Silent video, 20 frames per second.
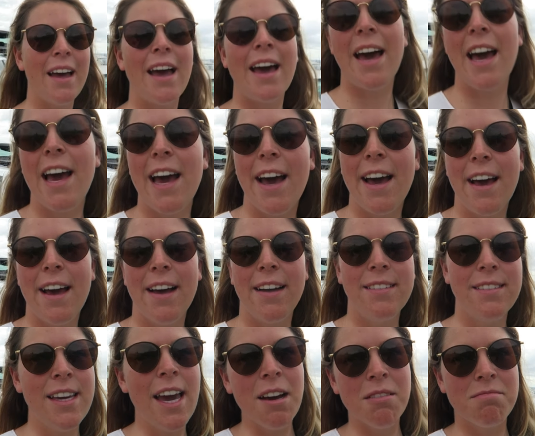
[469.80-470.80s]

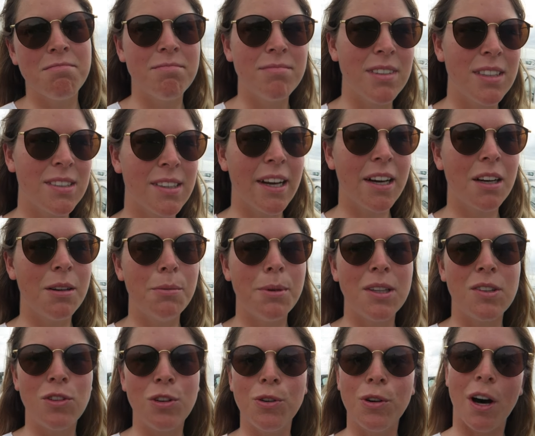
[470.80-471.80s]
And yeah, it's not gonna
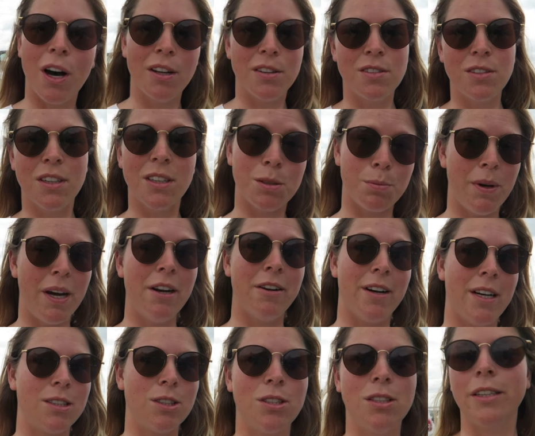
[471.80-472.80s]
be too hot, so that's better
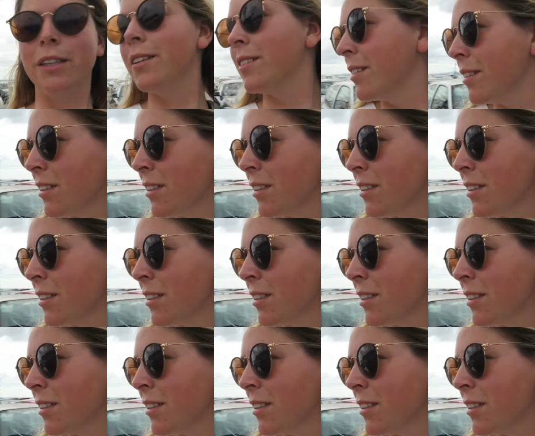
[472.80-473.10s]
actually.